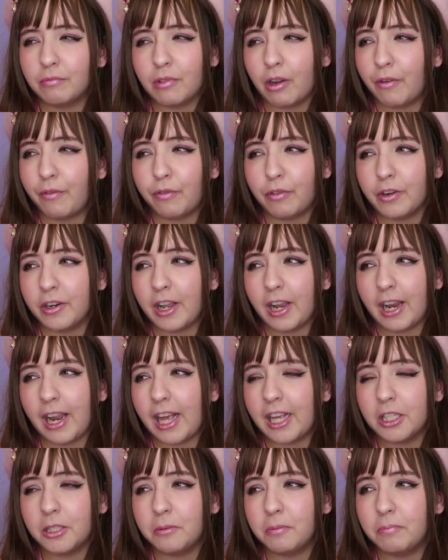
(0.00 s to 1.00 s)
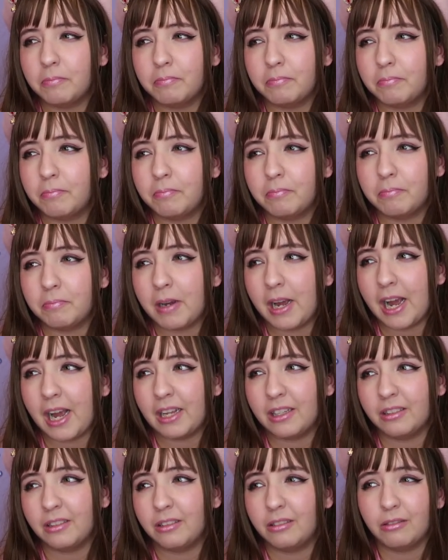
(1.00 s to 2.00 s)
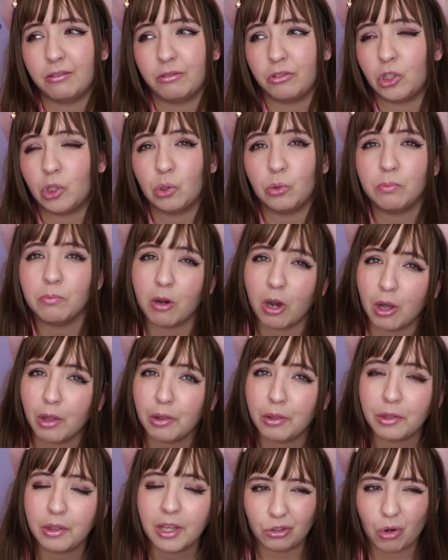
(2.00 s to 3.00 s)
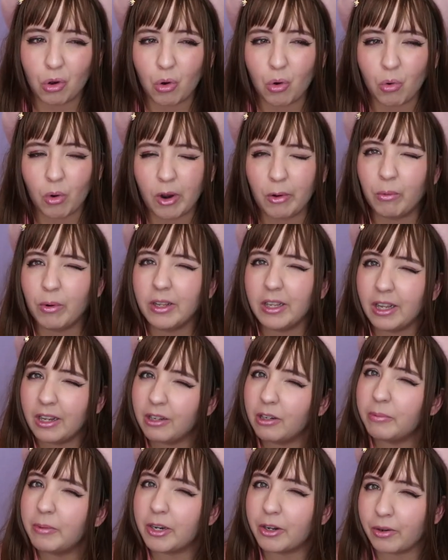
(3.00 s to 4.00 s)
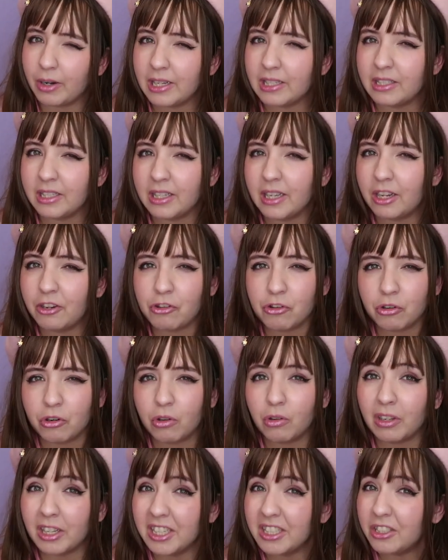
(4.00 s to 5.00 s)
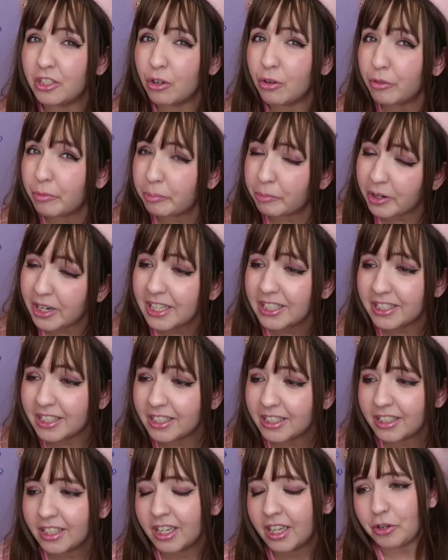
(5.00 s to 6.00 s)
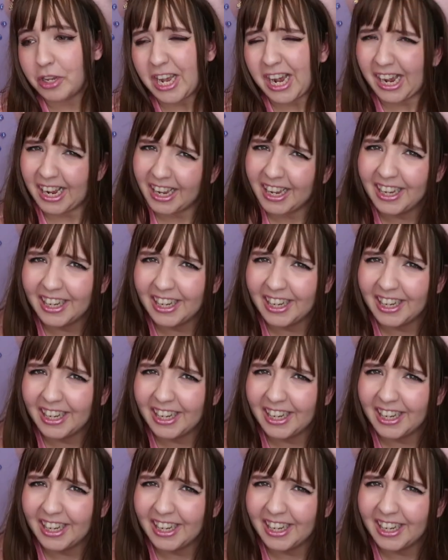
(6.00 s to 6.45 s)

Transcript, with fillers: of for the last past two months so I went a little bit crazy and you know Lazy Oaf prices so yeah